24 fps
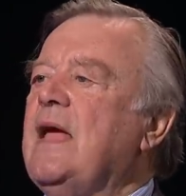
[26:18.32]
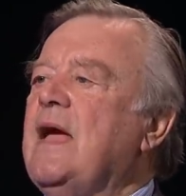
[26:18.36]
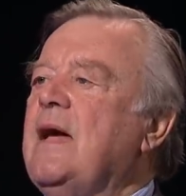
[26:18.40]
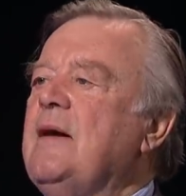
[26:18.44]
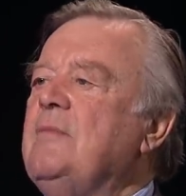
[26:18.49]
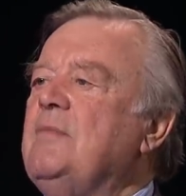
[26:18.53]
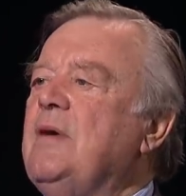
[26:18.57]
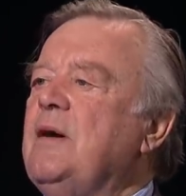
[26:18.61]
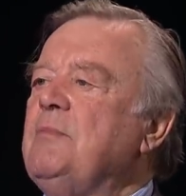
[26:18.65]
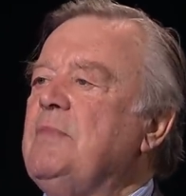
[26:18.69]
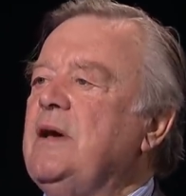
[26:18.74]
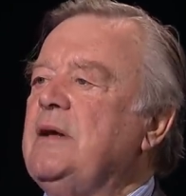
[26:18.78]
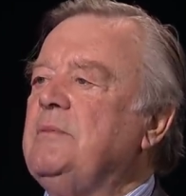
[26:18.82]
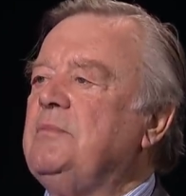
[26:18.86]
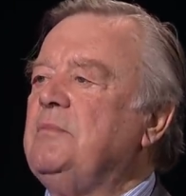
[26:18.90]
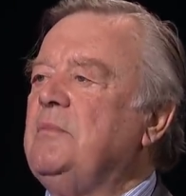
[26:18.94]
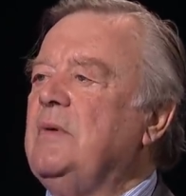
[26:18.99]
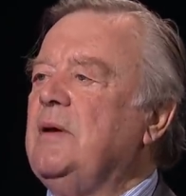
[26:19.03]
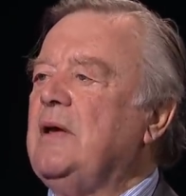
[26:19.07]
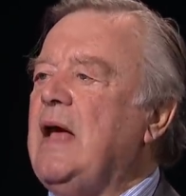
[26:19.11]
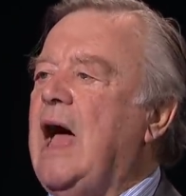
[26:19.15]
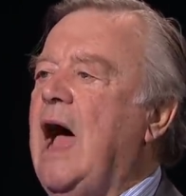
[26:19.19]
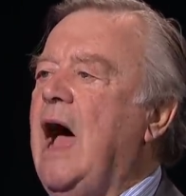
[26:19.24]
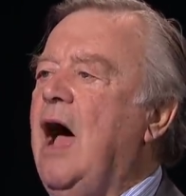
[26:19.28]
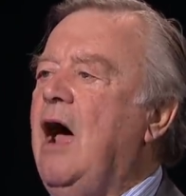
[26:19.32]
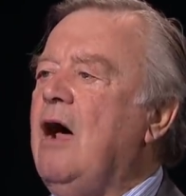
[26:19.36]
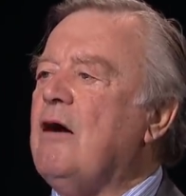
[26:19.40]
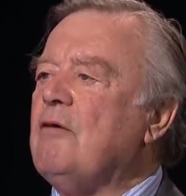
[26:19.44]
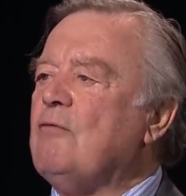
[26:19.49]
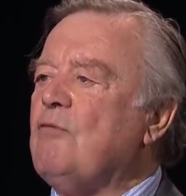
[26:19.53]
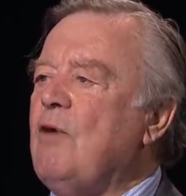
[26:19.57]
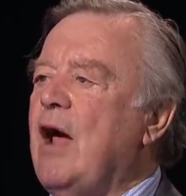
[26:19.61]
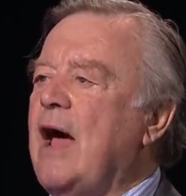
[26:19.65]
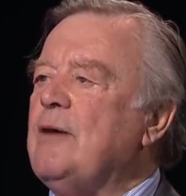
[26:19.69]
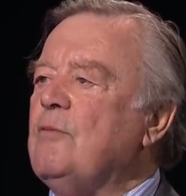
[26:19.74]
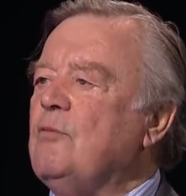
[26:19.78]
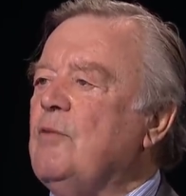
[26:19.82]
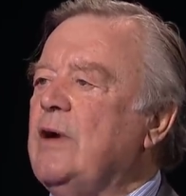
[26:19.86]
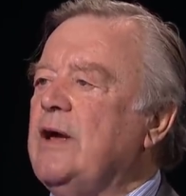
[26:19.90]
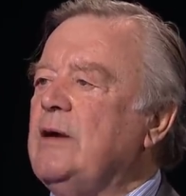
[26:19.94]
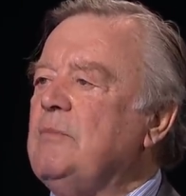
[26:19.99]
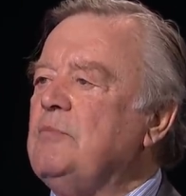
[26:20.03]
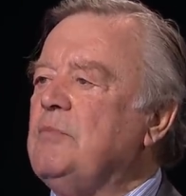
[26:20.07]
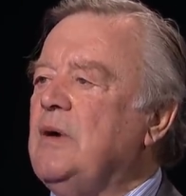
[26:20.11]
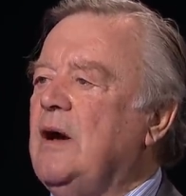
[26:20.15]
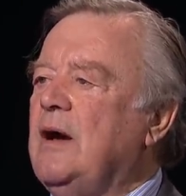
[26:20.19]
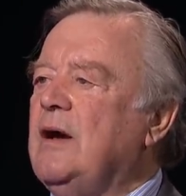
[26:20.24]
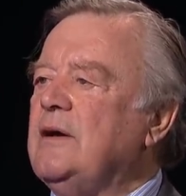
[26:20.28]
but but our
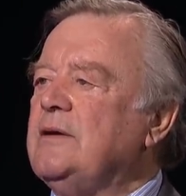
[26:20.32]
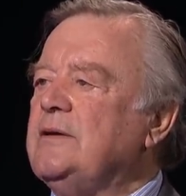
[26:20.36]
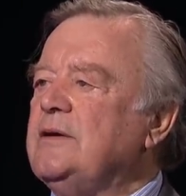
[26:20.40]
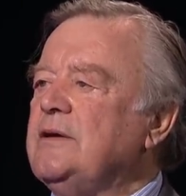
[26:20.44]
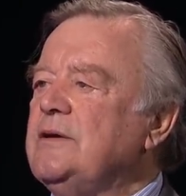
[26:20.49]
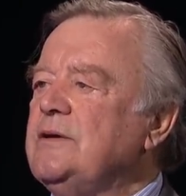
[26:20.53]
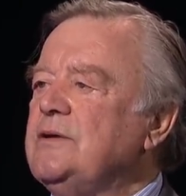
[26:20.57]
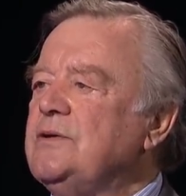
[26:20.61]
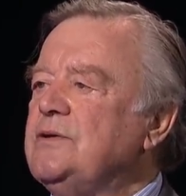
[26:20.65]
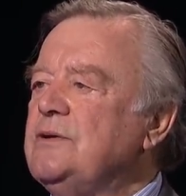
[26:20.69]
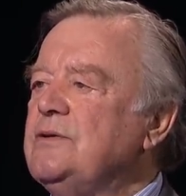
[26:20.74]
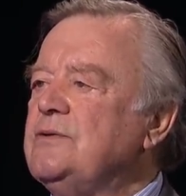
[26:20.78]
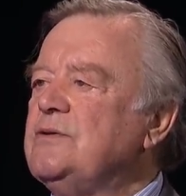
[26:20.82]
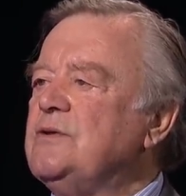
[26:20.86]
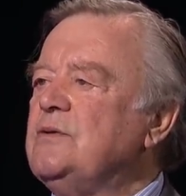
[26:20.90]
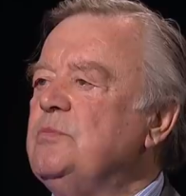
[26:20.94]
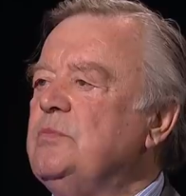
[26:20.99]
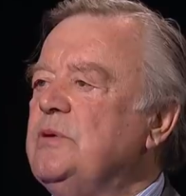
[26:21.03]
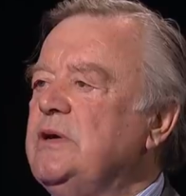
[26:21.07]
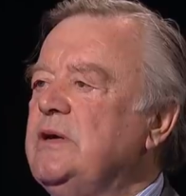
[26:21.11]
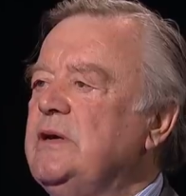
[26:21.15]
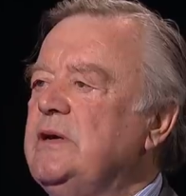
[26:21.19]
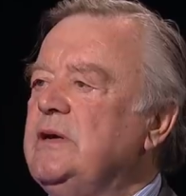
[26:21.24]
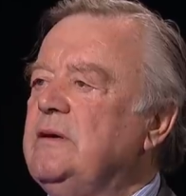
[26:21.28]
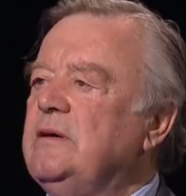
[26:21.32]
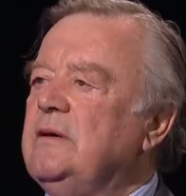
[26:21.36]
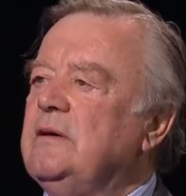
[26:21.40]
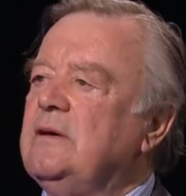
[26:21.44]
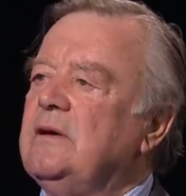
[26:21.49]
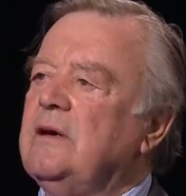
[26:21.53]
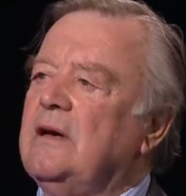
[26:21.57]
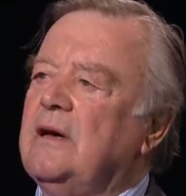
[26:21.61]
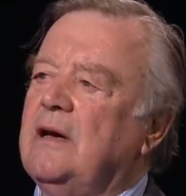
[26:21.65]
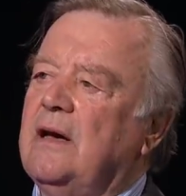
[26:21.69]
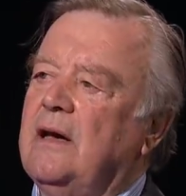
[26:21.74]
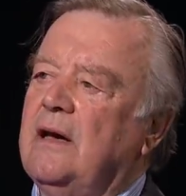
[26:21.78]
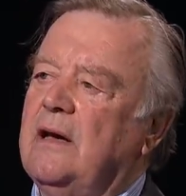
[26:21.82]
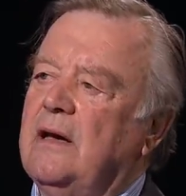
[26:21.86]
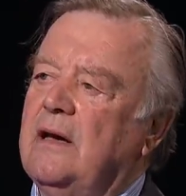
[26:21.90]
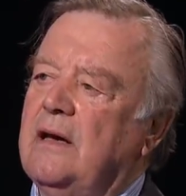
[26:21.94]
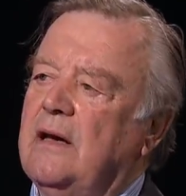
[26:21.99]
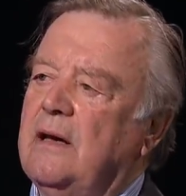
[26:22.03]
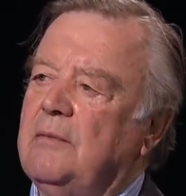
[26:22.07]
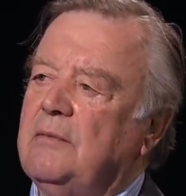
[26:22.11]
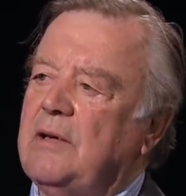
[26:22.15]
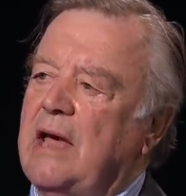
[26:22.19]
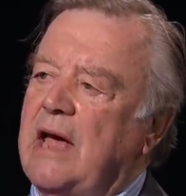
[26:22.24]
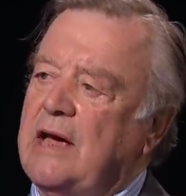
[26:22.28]
right-wing parties used to be uh,
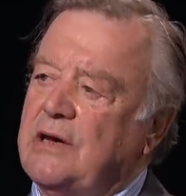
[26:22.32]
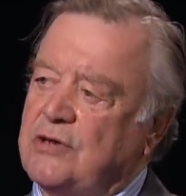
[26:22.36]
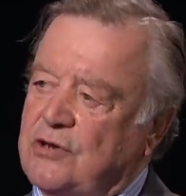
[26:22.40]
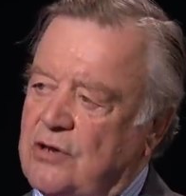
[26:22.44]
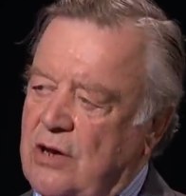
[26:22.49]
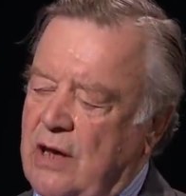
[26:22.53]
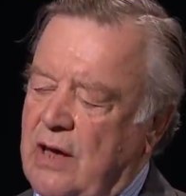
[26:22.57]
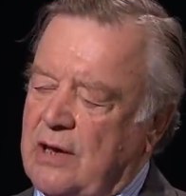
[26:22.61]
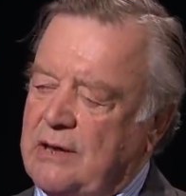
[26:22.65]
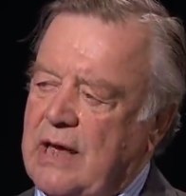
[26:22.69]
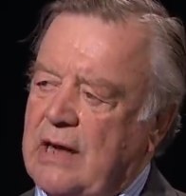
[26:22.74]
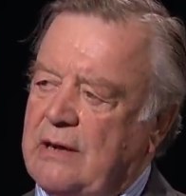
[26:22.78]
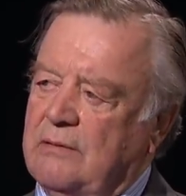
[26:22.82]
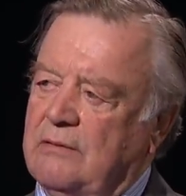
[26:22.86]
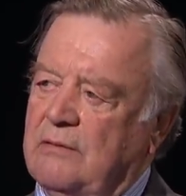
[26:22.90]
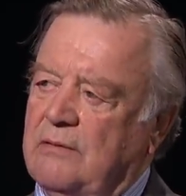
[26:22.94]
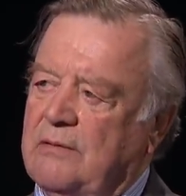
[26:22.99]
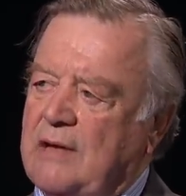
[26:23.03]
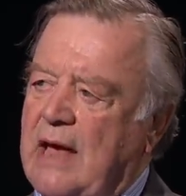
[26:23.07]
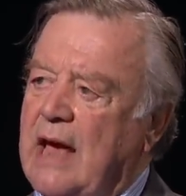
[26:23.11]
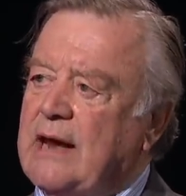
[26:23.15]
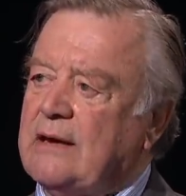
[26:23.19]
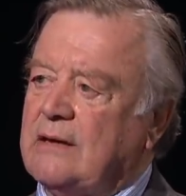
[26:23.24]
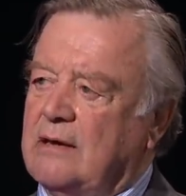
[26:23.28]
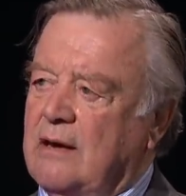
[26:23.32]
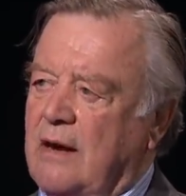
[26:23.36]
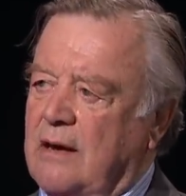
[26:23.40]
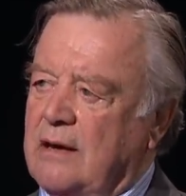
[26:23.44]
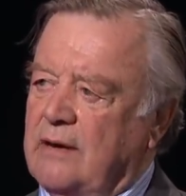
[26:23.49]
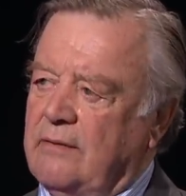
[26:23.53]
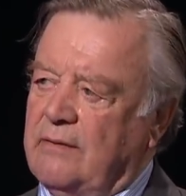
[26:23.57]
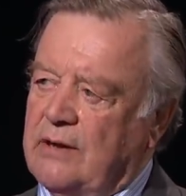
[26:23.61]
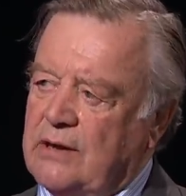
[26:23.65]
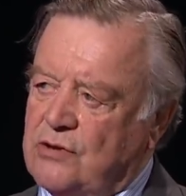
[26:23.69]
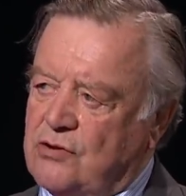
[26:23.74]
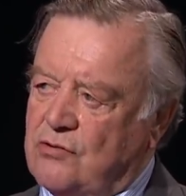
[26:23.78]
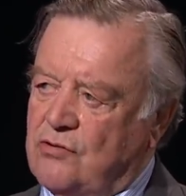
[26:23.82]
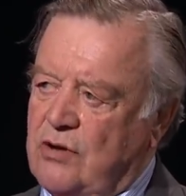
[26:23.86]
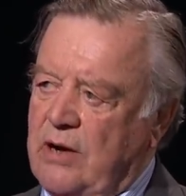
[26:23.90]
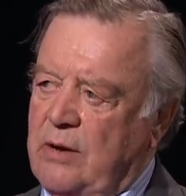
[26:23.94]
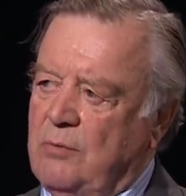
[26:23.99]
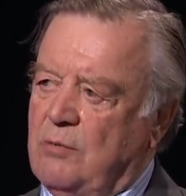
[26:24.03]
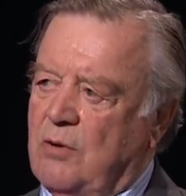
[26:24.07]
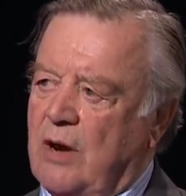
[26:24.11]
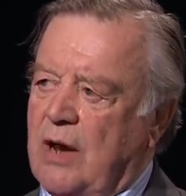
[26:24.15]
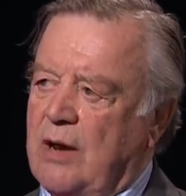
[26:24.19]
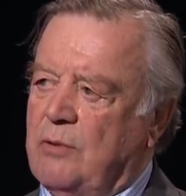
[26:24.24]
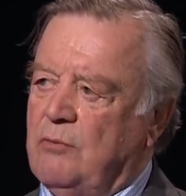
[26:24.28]
ex that that kind of
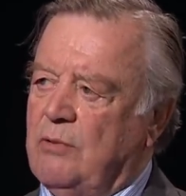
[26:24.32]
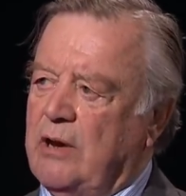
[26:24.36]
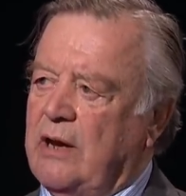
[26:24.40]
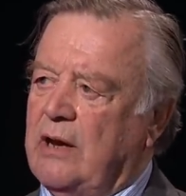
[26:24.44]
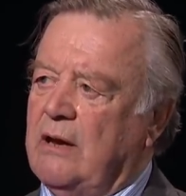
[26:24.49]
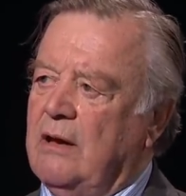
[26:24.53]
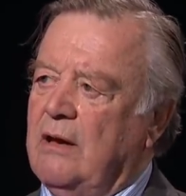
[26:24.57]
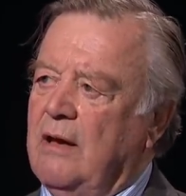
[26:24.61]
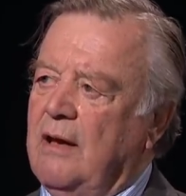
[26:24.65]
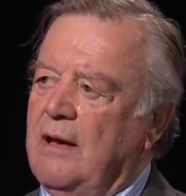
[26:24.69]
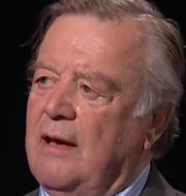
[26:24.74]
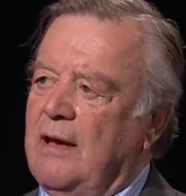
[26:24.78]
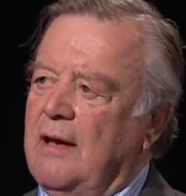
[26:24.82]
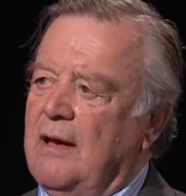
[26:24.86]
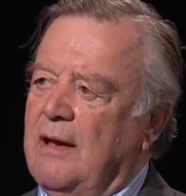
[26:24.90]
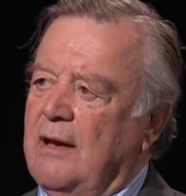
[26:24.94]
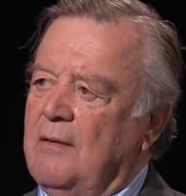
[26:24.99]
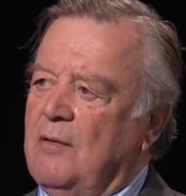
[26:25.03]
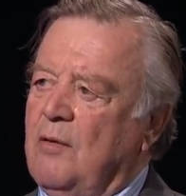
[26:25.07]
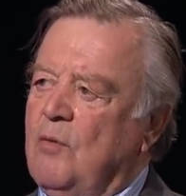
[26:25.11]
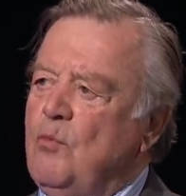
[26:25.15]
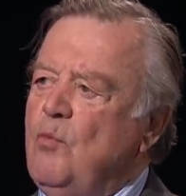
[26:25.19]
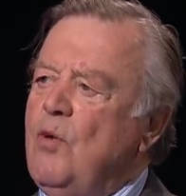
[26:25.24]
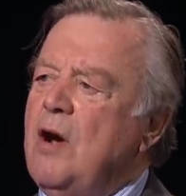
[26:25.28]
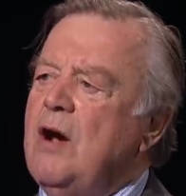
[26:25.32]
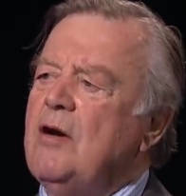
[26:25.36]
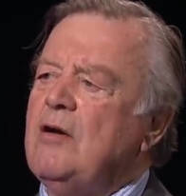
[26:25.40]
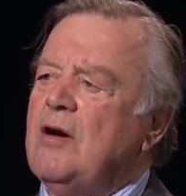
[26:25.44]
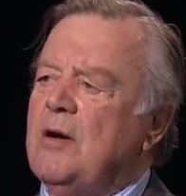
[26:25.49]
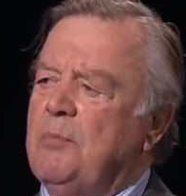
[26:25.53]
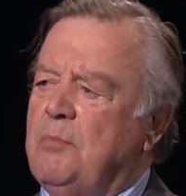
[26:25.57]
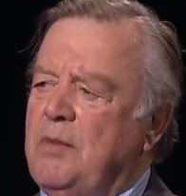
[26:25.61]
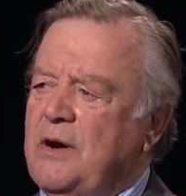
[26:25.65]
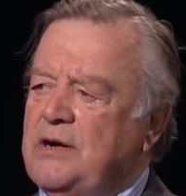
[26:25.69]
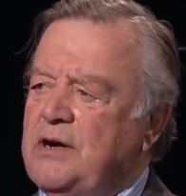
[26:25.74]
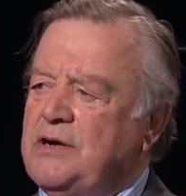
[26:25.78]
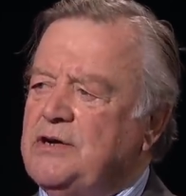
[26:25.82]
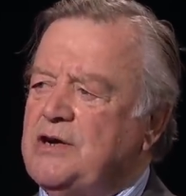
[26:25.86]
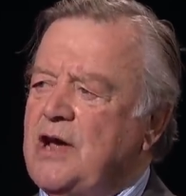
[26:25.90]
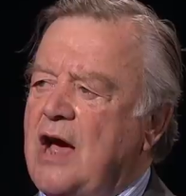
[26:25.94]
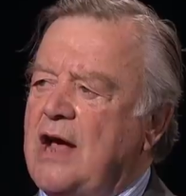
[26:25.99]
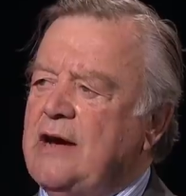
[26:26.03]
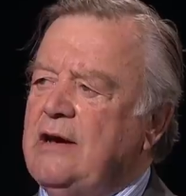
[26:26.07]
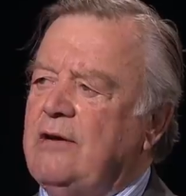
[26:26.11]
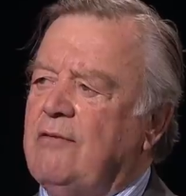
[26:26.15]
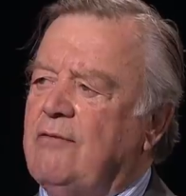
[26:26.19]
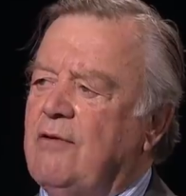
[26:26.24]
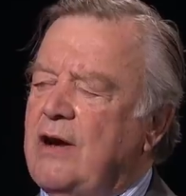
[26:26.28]
extreme right-wing were a pretty
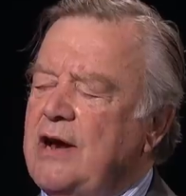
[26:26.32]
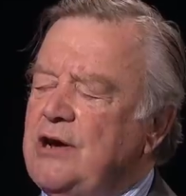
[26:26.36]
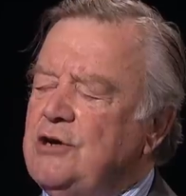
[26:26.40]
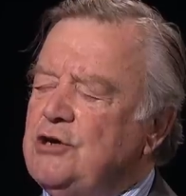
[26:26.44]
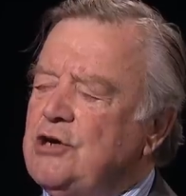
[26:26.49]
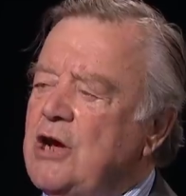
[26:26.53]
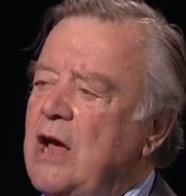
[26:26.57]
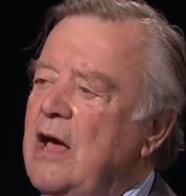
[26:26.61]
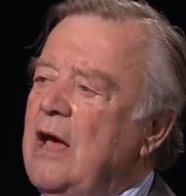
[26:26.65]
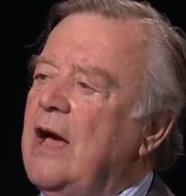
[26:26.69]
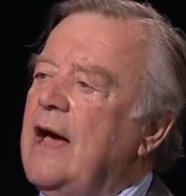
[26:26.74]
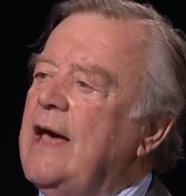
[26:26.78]
tiny fringe.